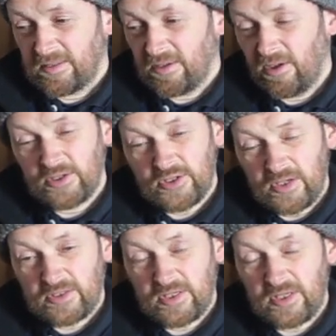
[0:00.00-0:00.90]
all
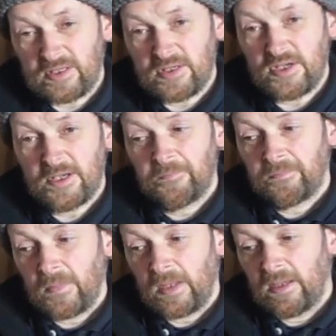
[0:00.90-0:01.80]
sorts of things
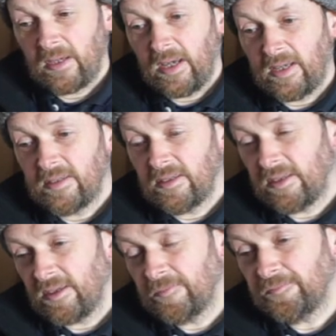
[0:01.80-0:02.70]
and
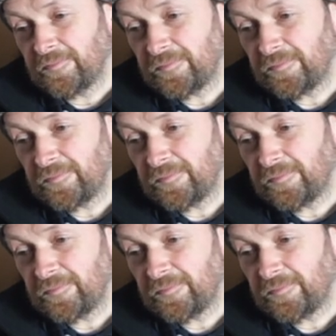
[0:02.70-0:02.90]
um,